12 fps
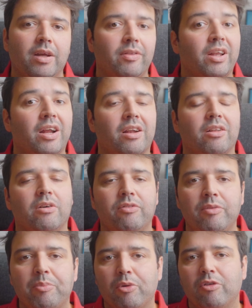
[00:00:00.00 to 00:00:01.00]
There are a lot
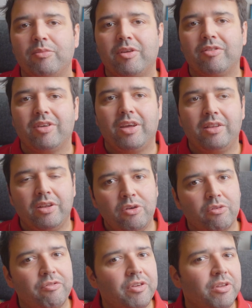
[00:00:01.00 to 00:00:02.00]
of improvements in the
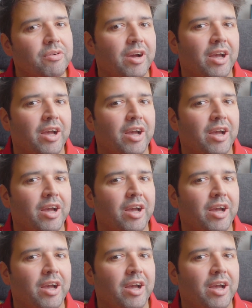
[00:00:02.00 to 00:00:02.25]
new video